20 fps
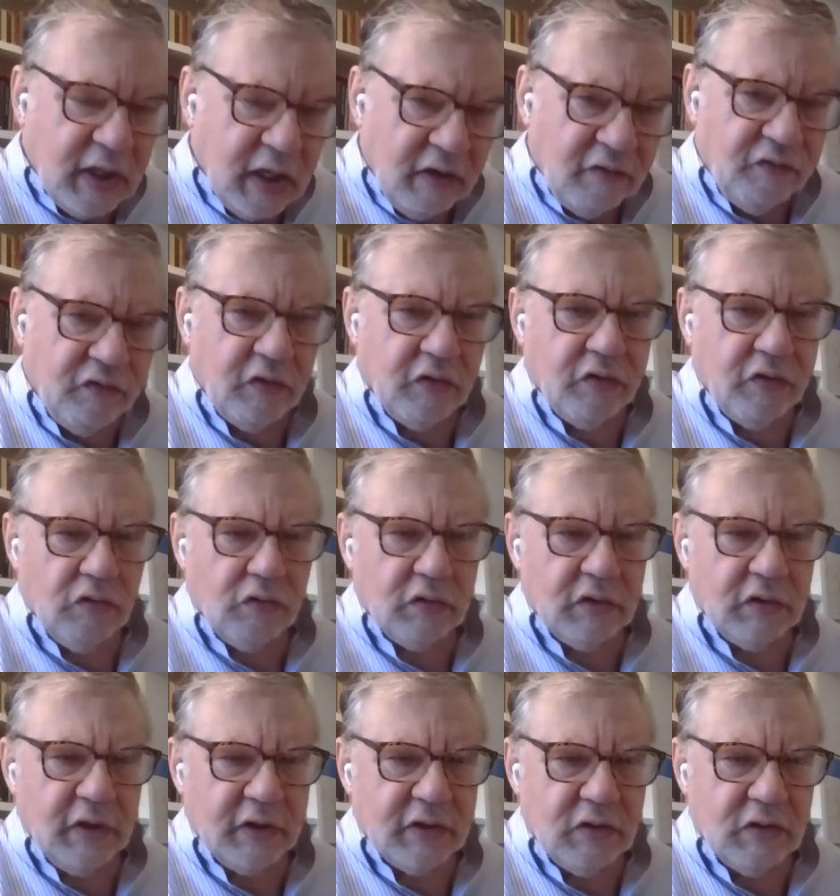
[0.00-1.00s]
Careful
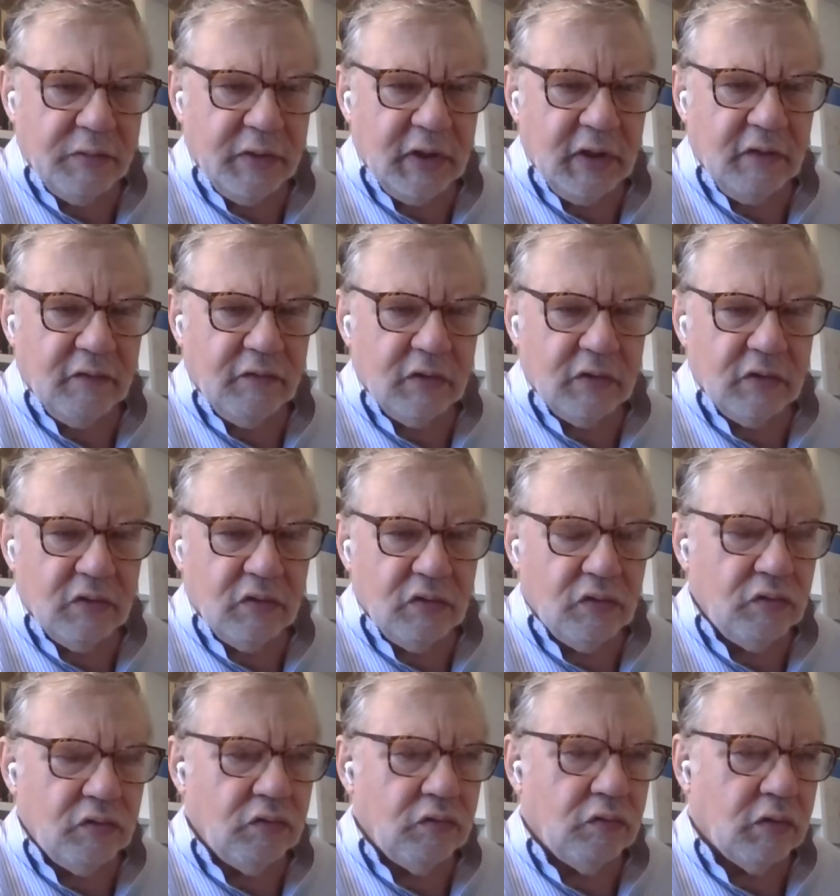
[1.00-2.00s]
thought has to be given.
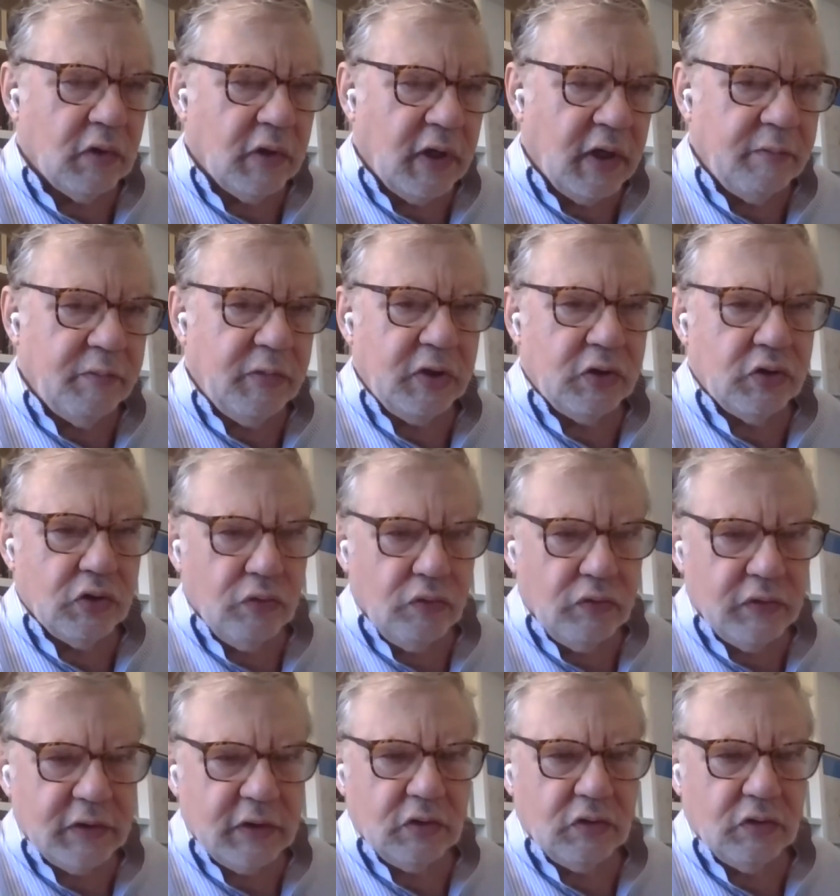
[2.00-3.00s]
Who will I be
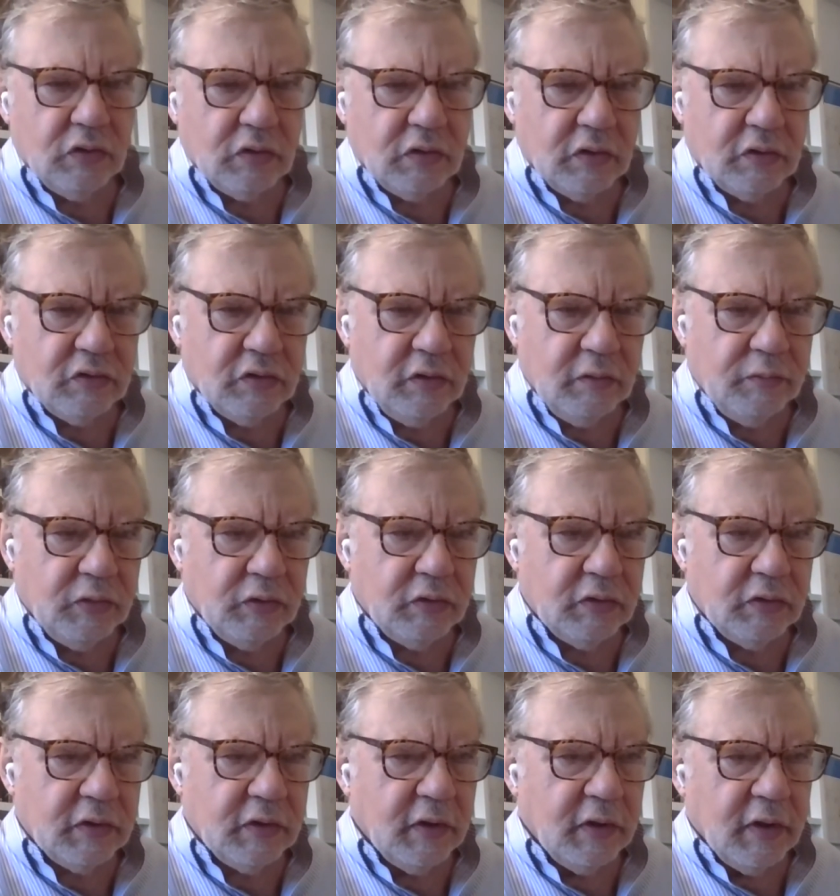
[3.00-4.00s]
choosing to
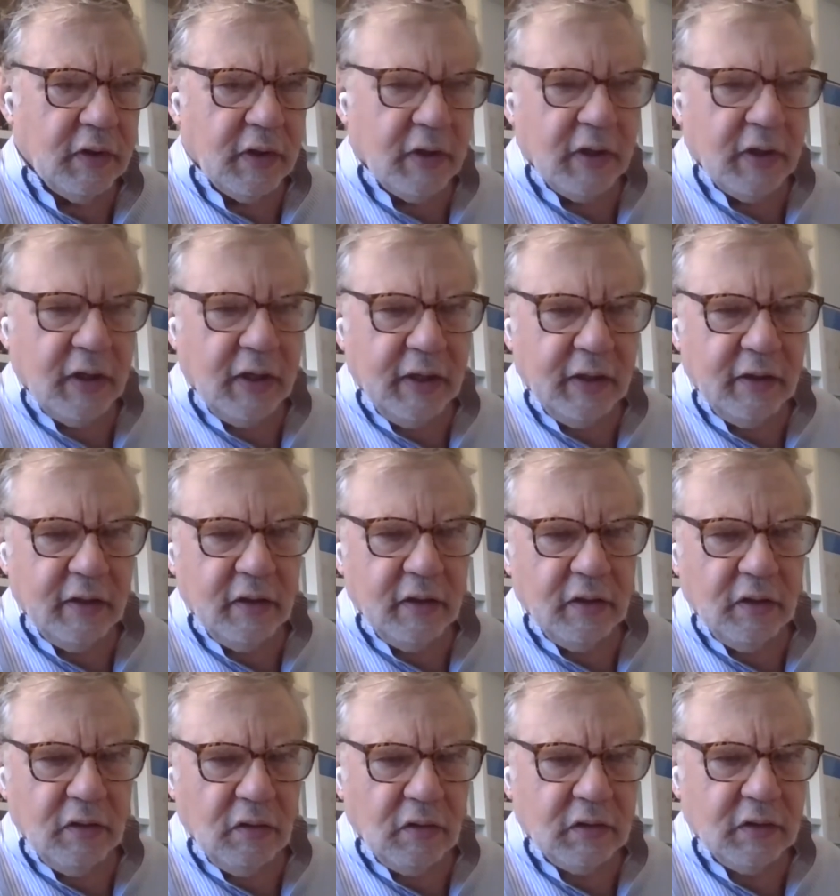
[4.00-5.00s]
contribute, and
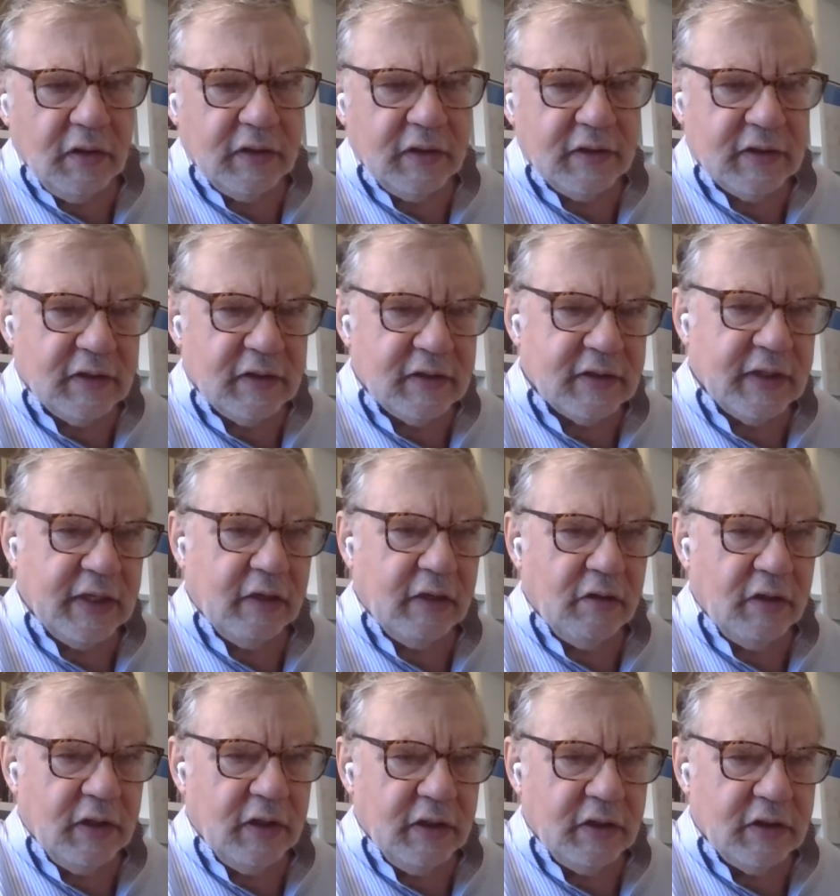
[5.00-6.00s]
not
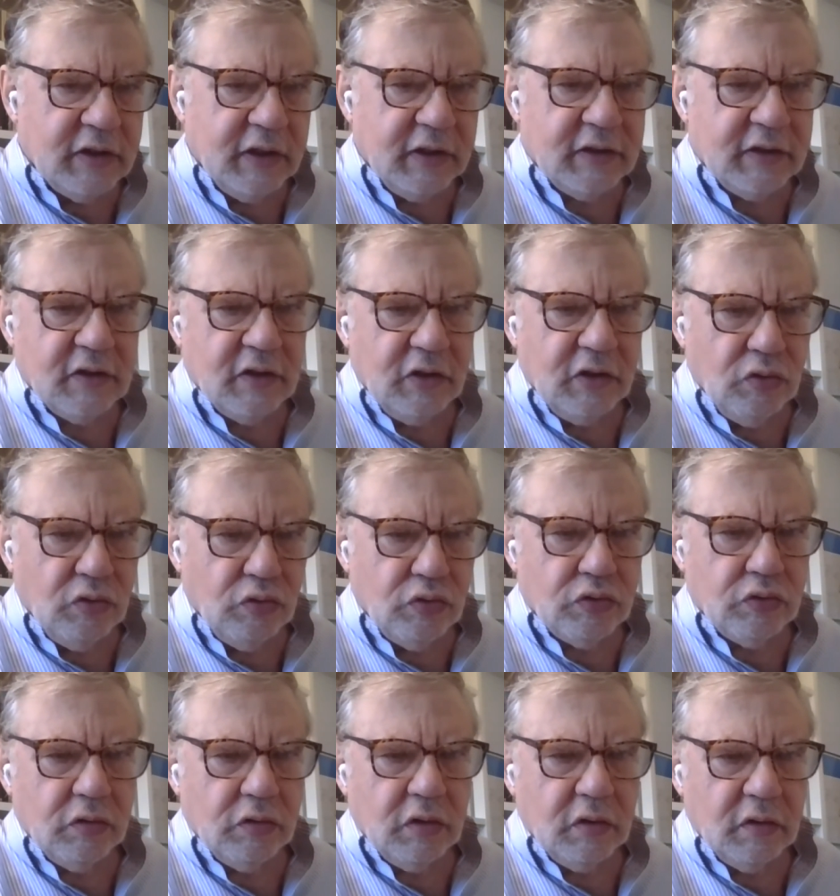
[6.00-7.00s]
necessarily just the
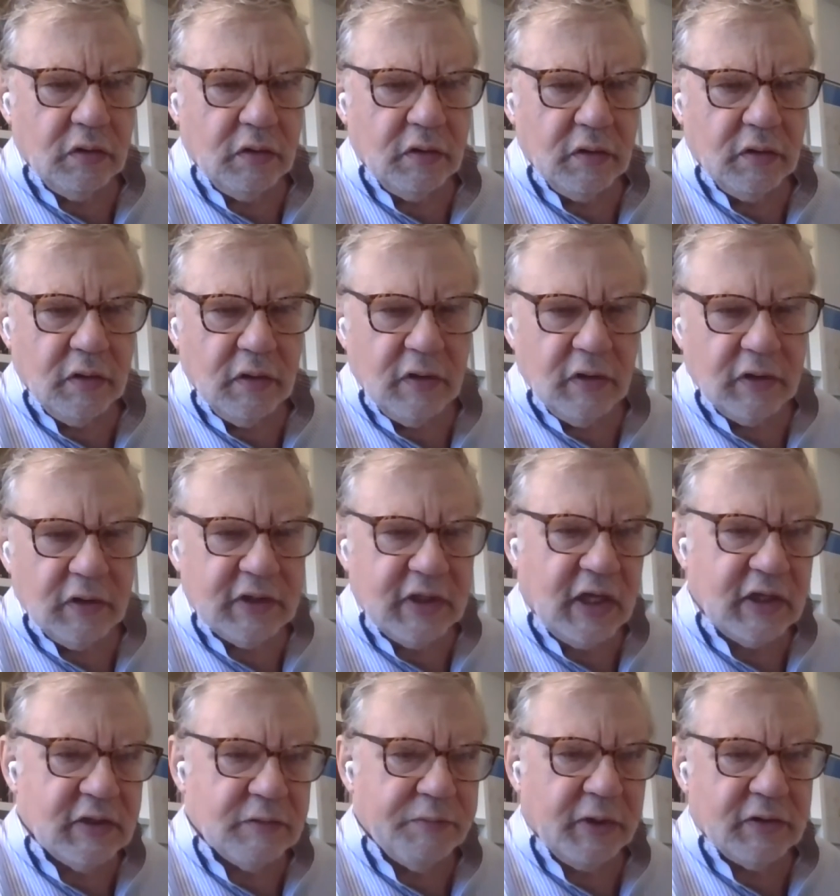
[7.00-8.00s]
usual
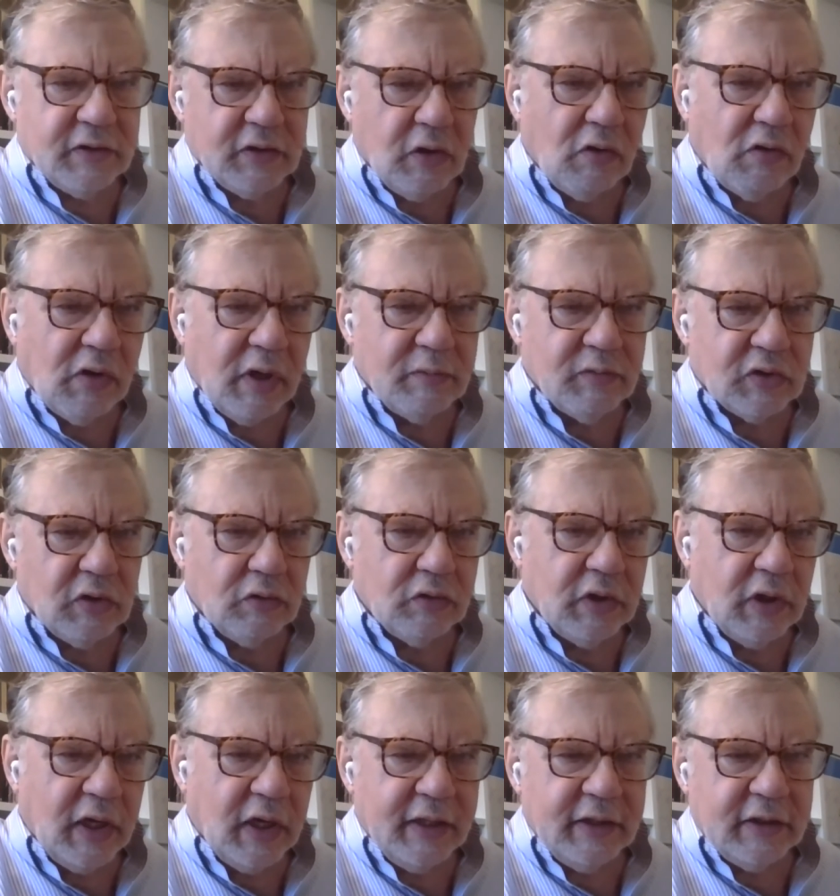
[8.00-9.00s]
suspects. Oh, I'm so
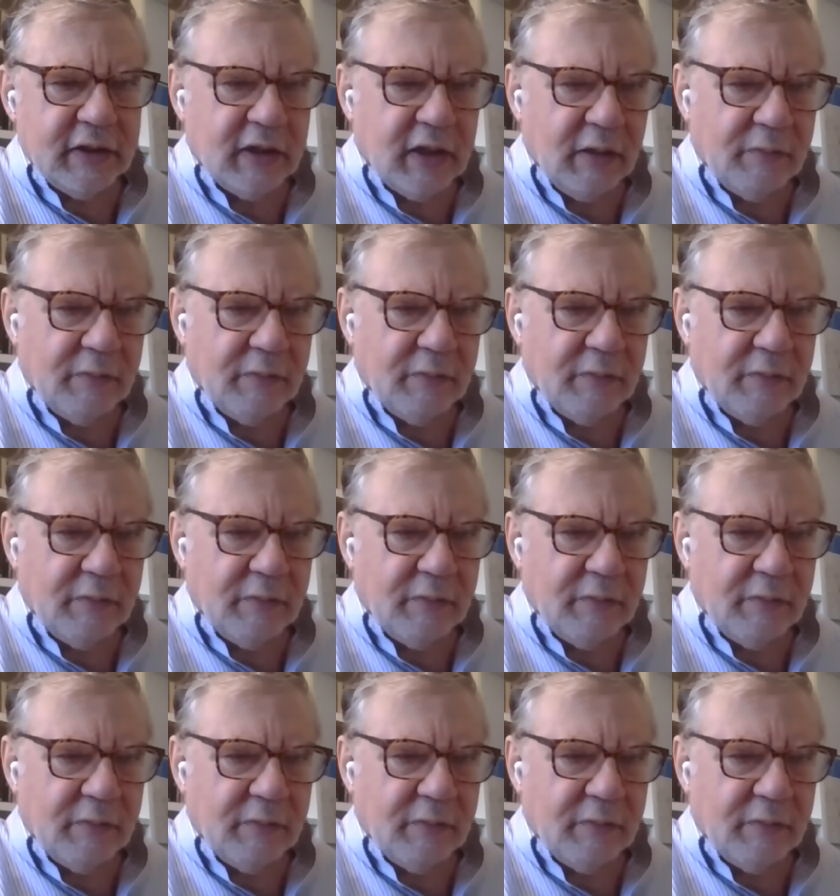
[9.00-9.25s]
delighted!